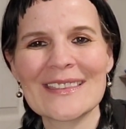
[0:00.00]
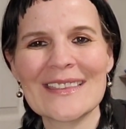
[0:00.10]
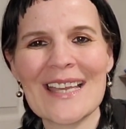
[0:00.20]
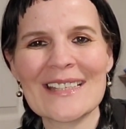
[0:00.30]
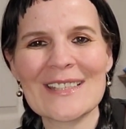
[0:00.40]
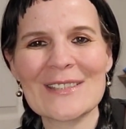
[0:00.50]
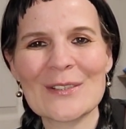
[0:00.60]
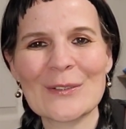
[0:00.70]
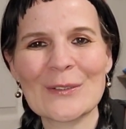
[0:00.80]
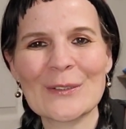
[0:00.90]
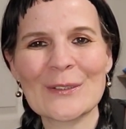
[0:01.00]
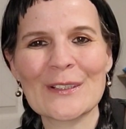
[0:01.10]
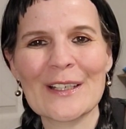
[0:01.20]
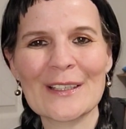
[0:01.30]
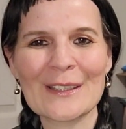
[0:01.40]
That is cool.
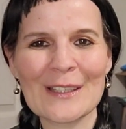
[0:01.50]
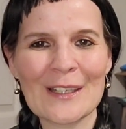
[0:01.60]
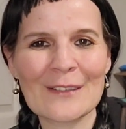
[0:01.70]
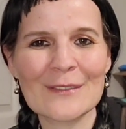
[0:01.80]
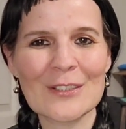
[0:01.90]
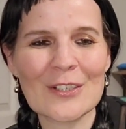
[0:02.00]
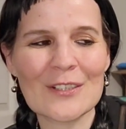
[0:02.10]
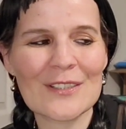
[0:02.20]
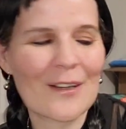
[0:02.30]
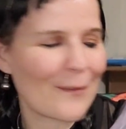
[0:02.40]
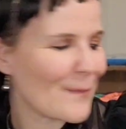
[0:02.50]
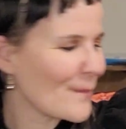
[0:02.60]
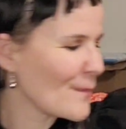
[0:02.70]
I love the sugar skull.